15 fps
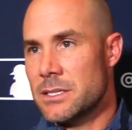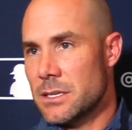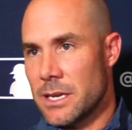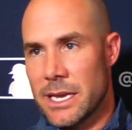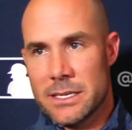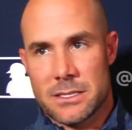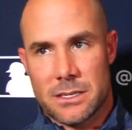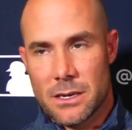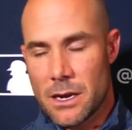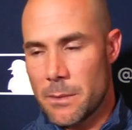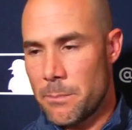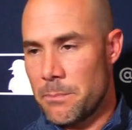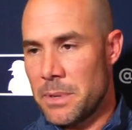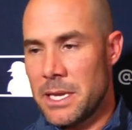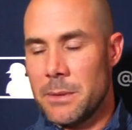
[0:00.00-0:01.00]
It's a
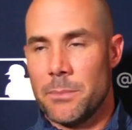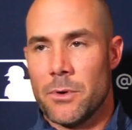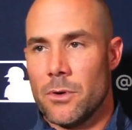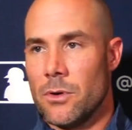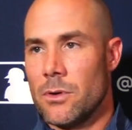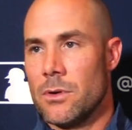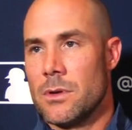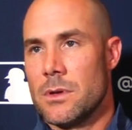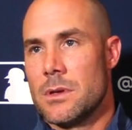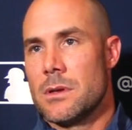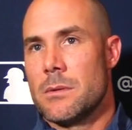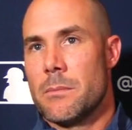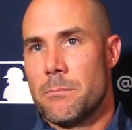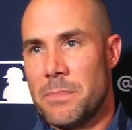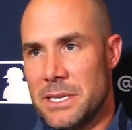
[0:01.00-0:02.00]
people
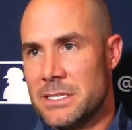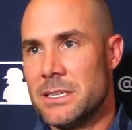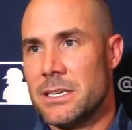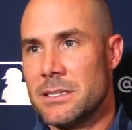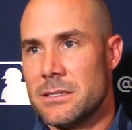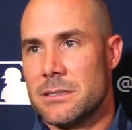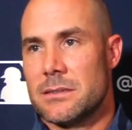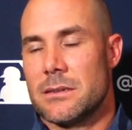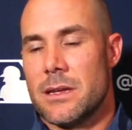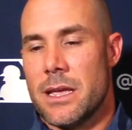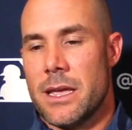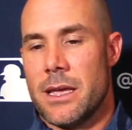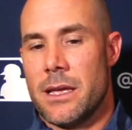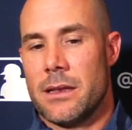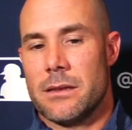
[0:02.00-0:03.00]
business,
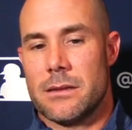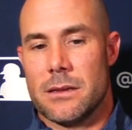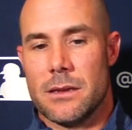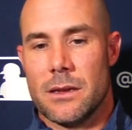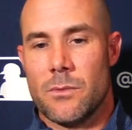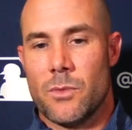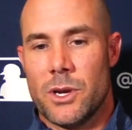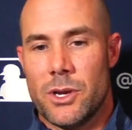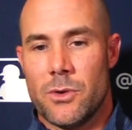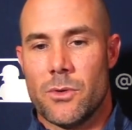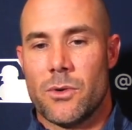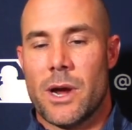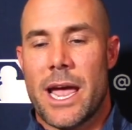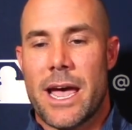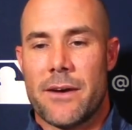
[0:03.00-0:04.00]
and when you
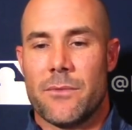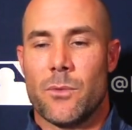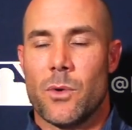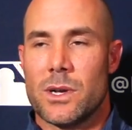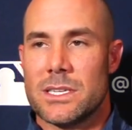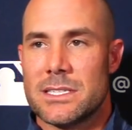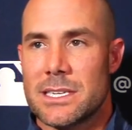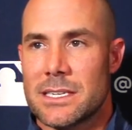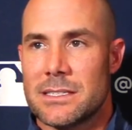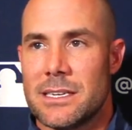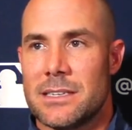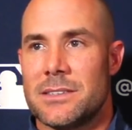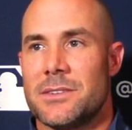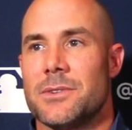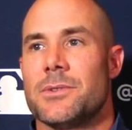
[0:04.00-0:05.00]
have
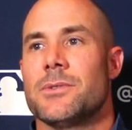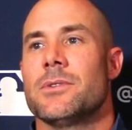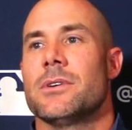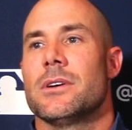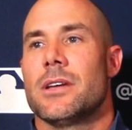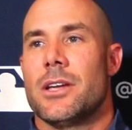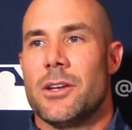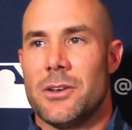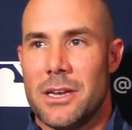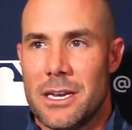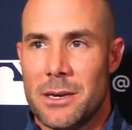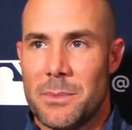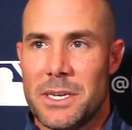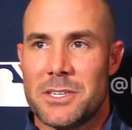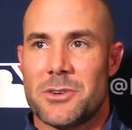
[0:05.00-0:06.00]
162, you need to
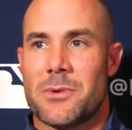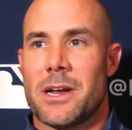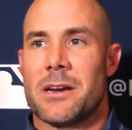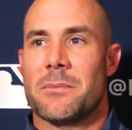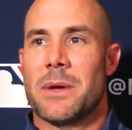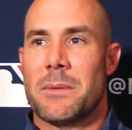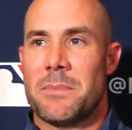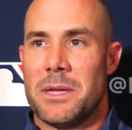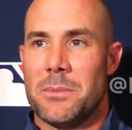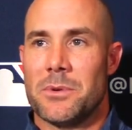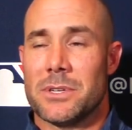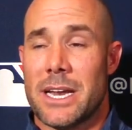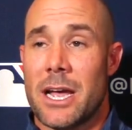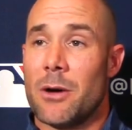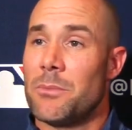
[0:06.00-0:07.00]
be surrounded by people
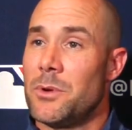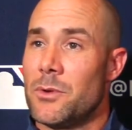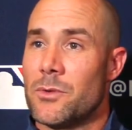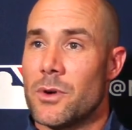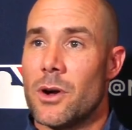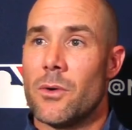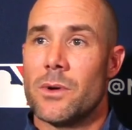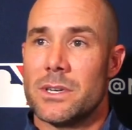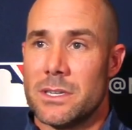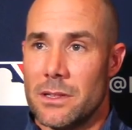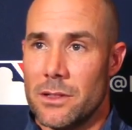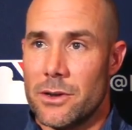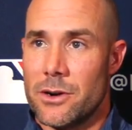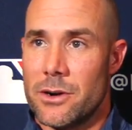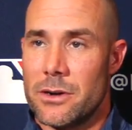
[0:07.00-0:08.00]
to help you grow and to
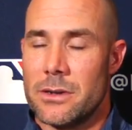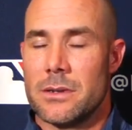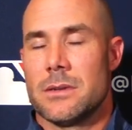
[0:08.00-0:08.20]
learn,